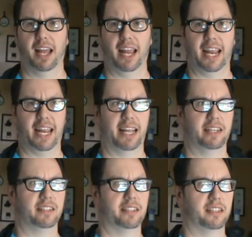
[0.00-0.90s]

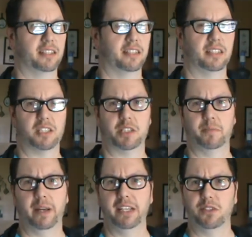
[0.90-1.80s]
and
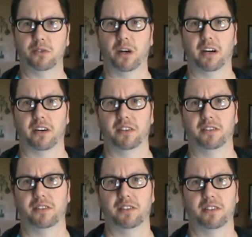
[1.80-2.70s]
space
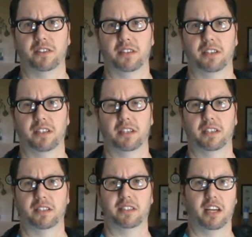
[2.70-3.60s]
truckers
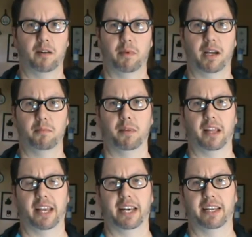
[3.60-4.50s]
stop by a
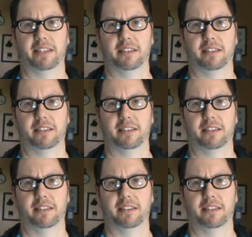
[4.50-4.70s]
planet.